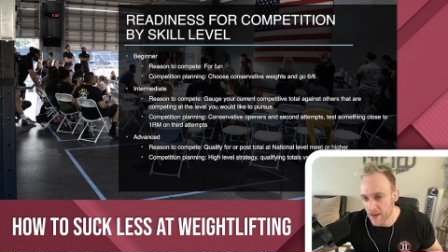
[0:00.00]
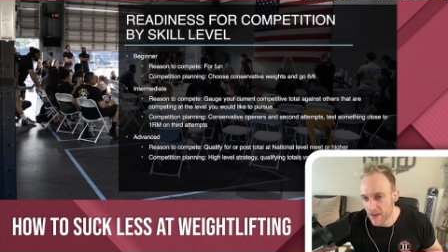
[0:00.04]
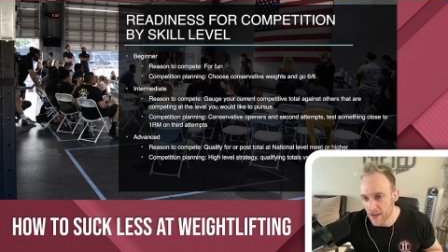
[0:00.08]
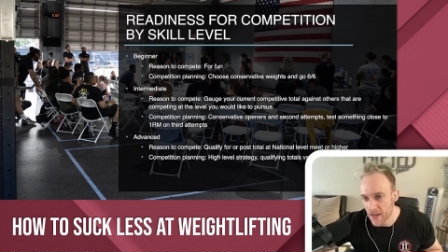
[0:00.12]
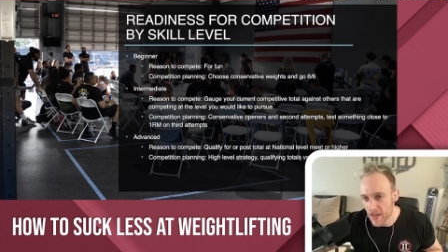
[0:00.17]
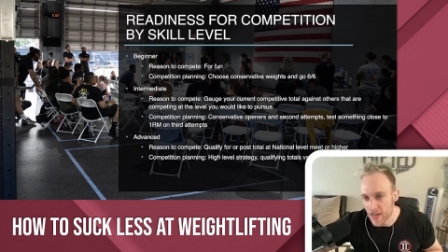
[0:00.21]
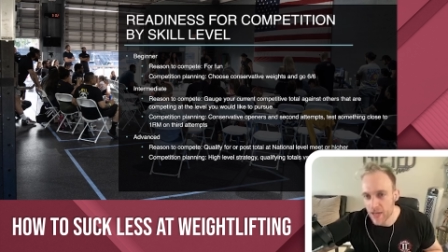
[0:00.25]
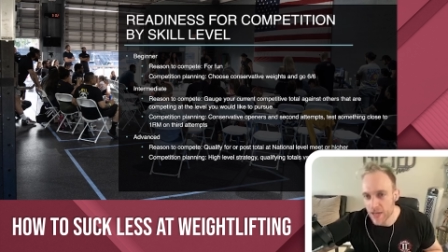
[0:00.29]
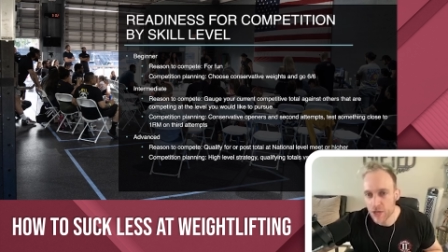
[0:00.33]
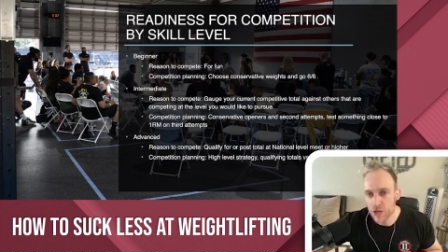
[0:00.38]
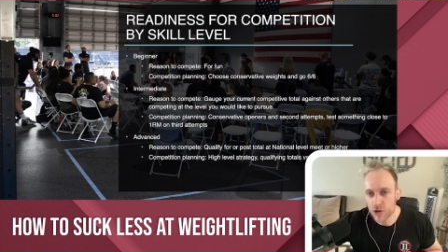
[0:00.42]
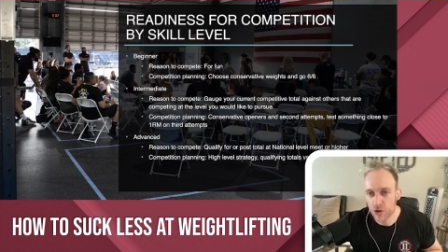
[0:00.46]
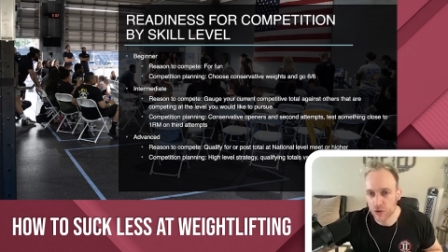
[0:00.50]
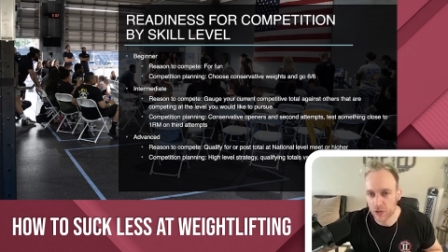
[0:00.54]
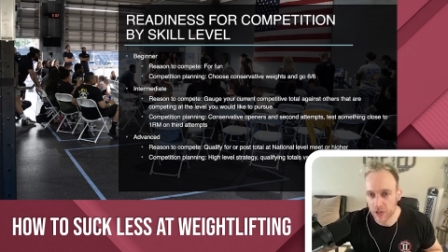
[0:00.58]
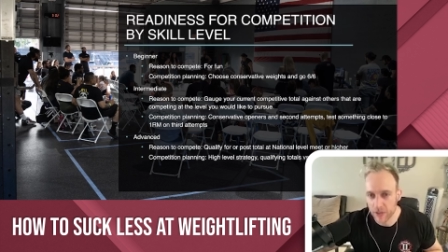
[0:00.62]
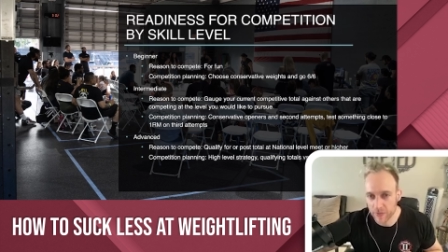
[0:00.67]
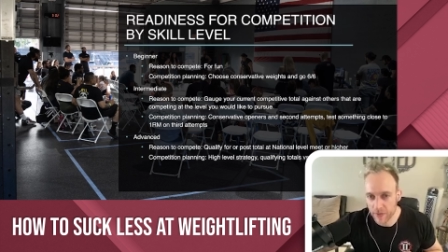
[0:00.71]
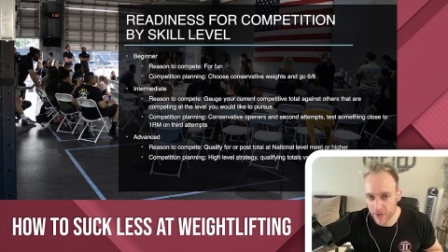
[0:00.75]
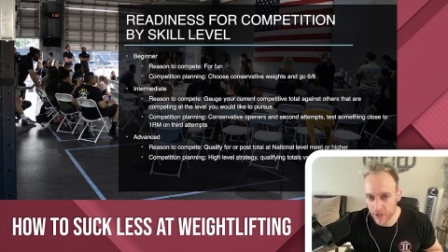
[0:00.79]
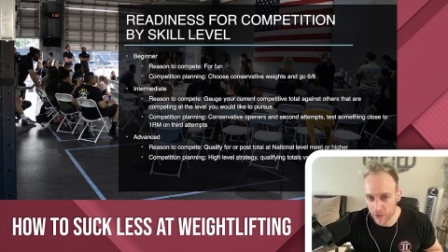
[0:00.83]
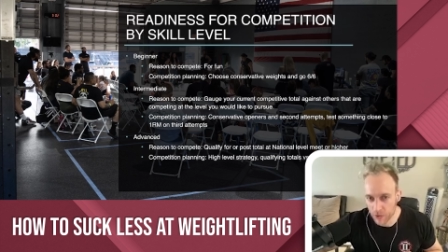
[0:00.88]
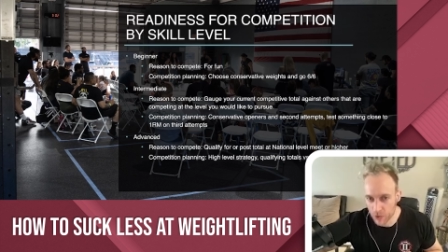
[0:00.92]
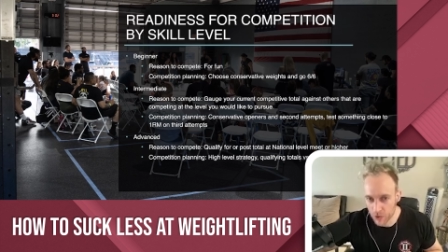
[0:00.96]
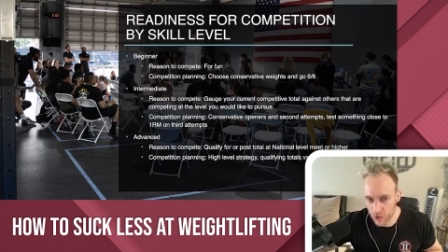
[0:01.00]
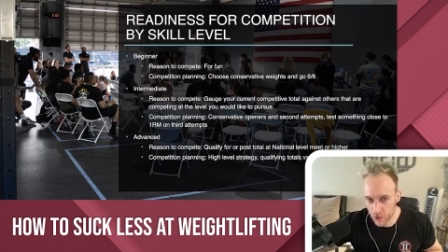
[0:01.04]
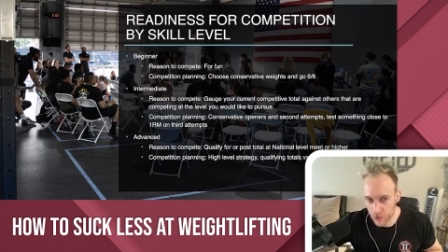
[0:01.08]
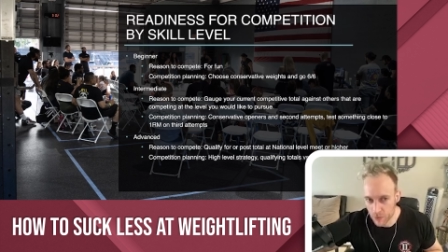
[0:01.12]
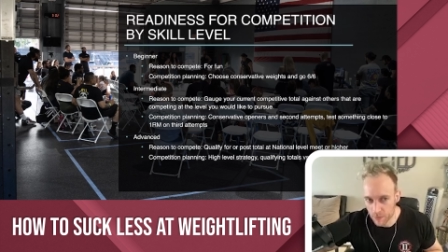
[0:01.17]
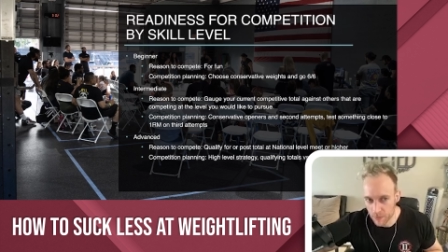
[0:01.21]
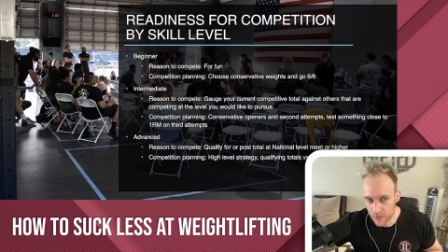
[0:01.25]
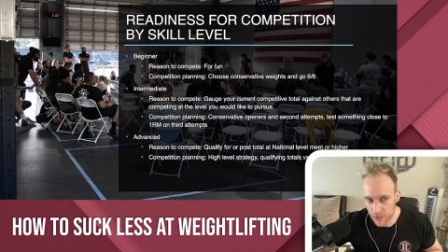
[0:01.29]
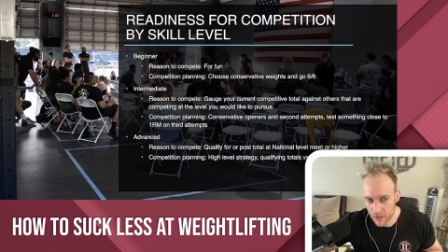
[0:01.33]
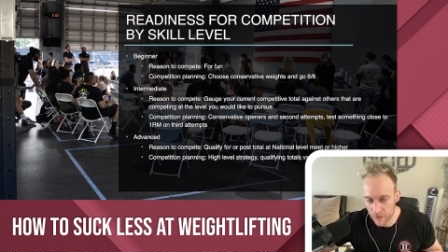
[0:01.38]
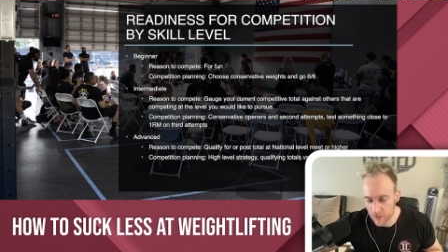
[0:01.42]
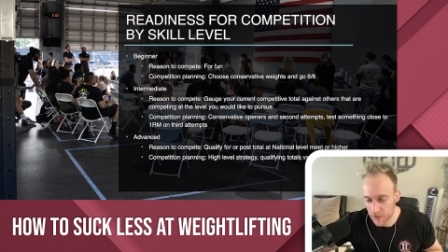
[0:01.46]
in your living
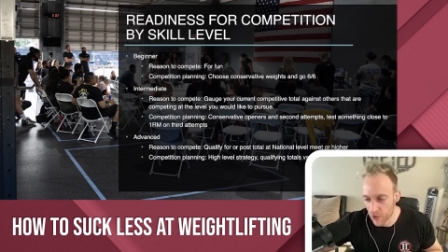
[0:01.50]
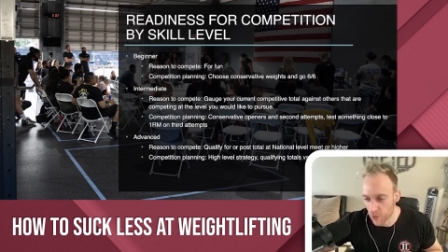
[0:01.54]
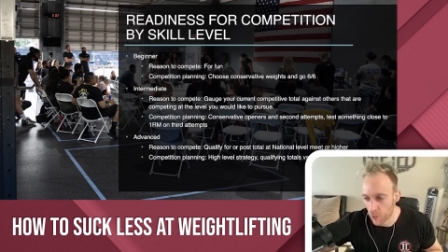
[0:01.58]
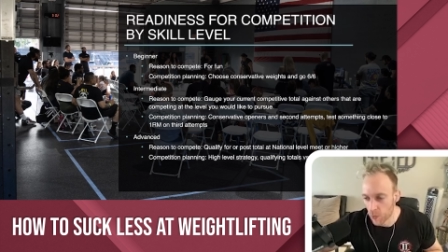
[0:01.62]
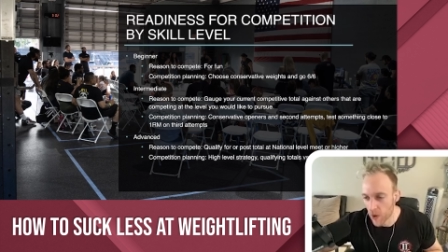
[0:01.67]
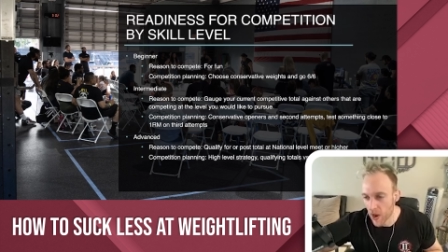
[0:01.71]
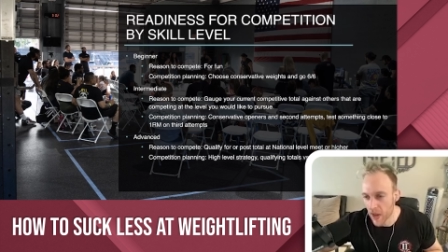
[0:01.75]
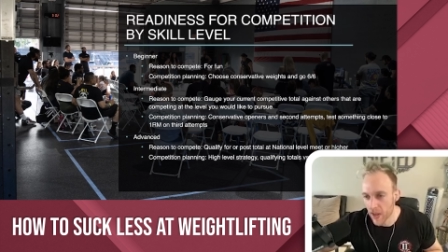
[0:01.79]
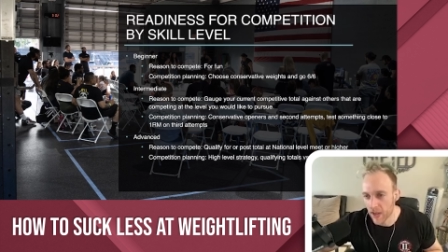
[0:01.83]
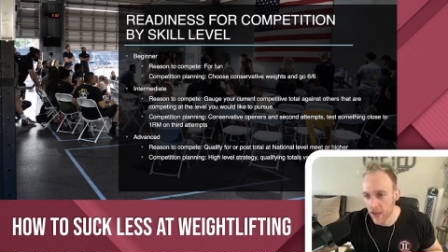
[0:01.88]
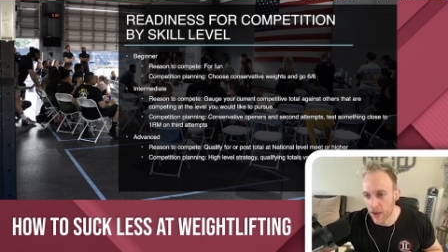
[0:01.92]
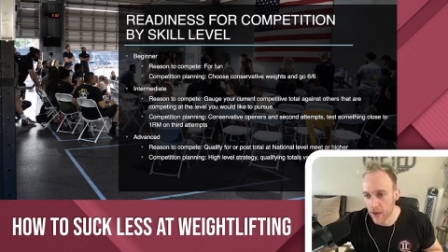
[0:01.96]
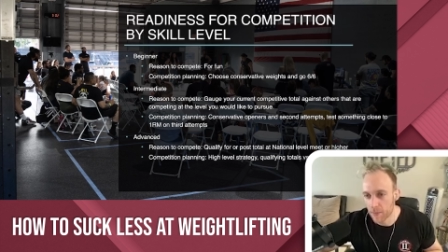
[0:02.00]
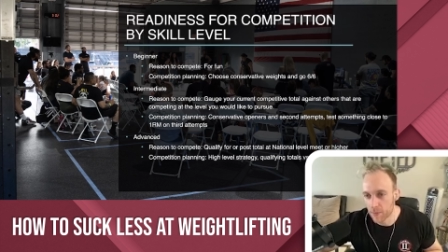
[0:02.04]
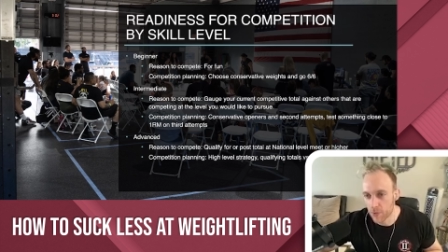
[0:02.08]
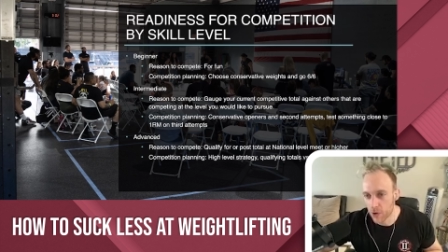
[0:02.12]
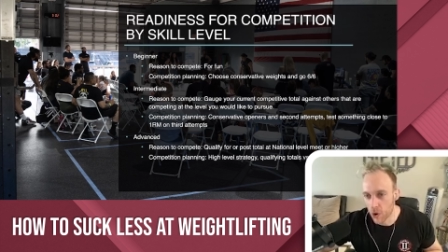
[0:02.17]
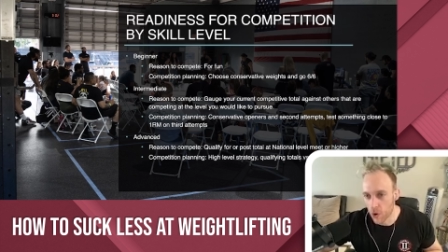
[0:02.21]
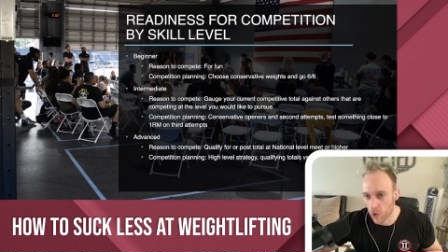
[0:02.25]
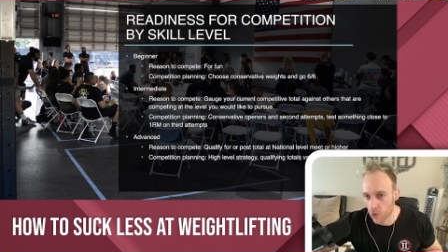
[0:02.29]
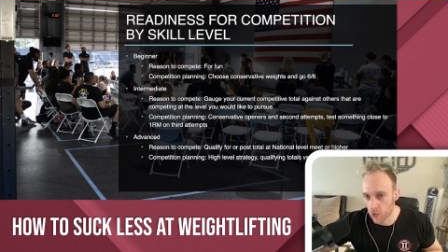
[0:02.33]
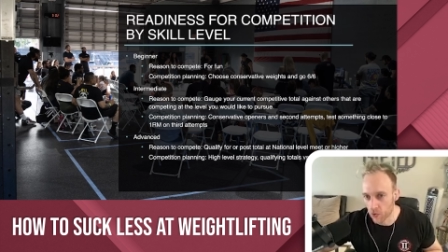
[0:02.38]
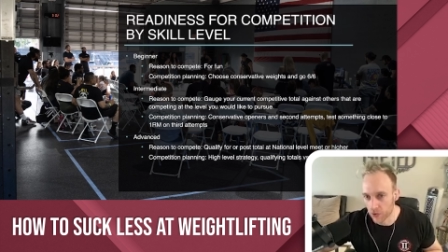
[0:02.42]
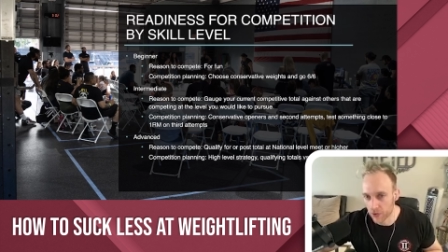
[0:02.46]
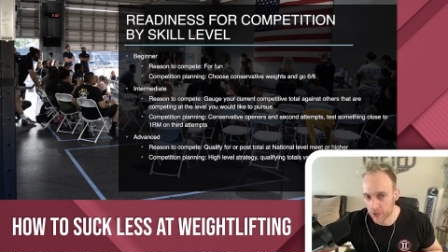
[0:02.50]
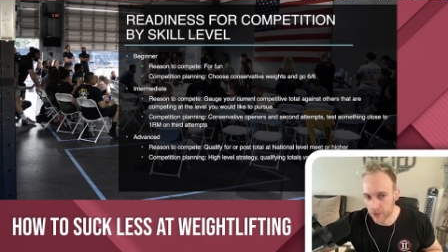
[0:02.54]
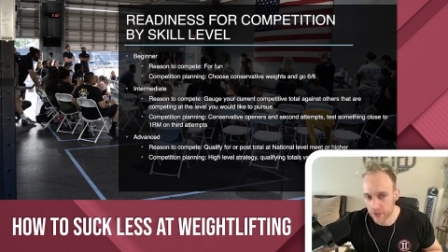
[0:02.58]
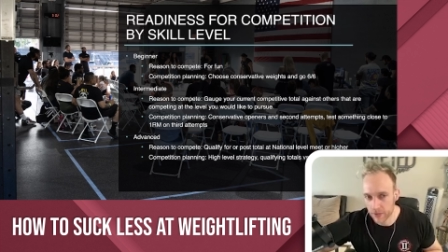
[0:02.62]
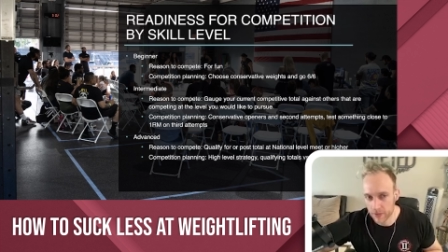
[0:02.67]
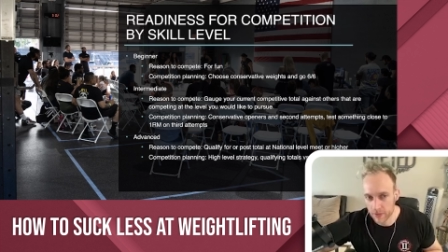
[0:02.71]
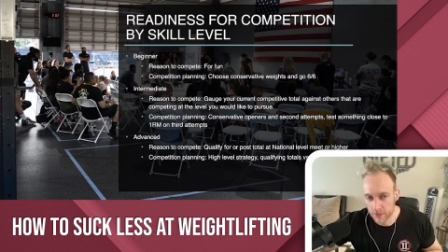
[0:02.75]
room if you wake up cold.